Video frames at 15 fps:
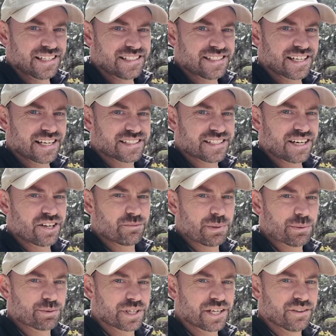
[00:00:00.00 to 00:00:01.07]
guess they got tired of
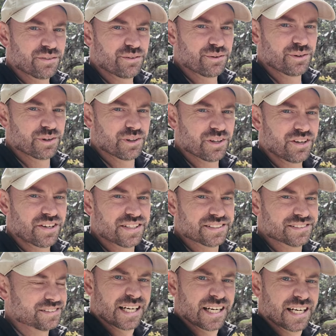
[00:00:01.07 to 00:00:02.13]
people cutting through their lawn.
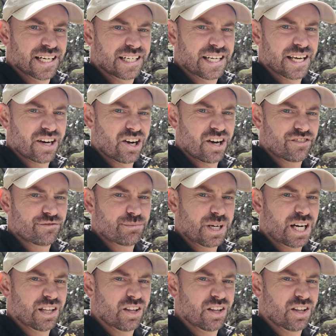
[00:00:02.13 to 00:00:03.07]
Get off my